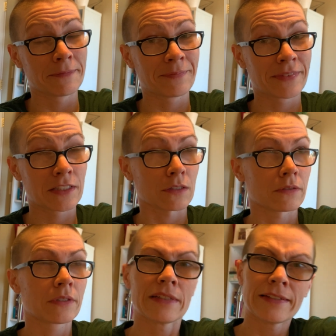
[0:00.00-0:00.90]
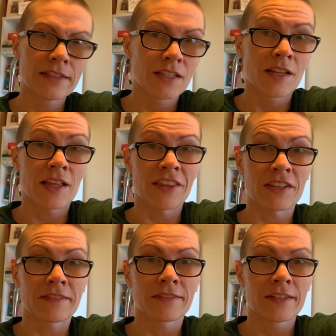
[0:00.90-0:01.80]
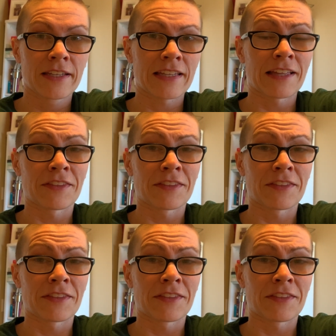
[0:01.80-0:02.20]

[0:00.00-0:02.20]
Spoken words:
So I think, yeah,